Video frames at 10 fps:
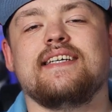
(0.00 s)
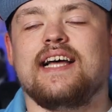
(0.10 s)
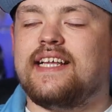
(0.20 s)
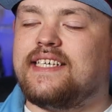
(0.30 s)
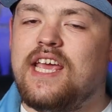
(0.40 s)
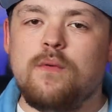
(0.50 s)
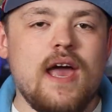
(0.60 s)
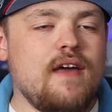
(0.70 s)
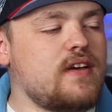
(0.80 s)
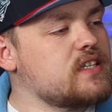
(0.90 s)
Now, this
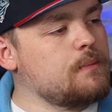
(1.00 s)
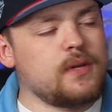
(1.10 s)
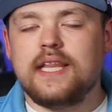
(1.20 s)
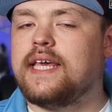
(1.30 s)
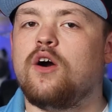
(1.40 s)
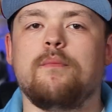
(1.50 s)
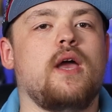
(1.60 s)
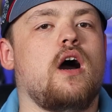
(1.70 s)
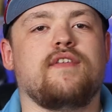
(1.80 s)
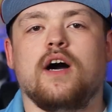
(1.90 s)
heatwave has completely killed me off,